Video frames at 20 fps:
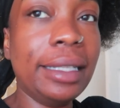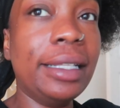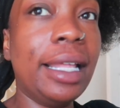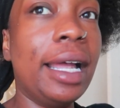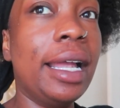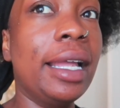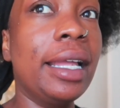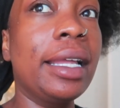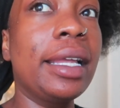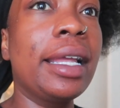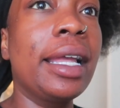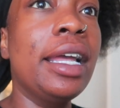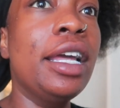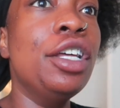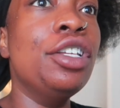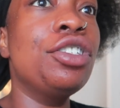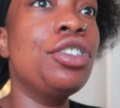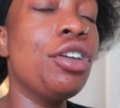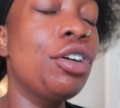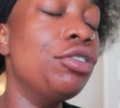Like,
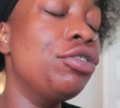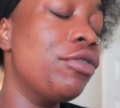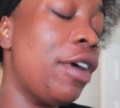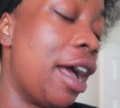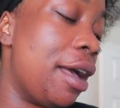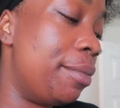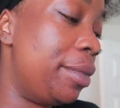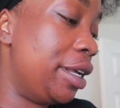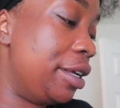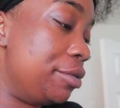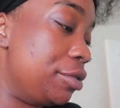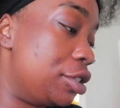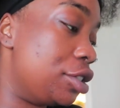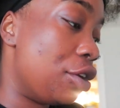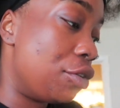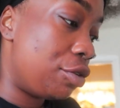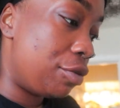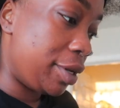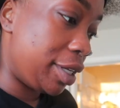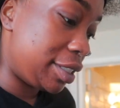so dry. But it was
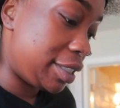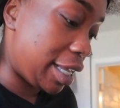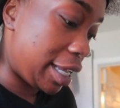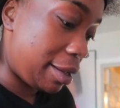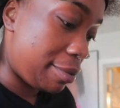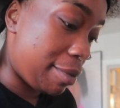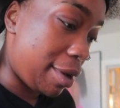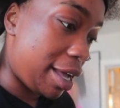so quick taking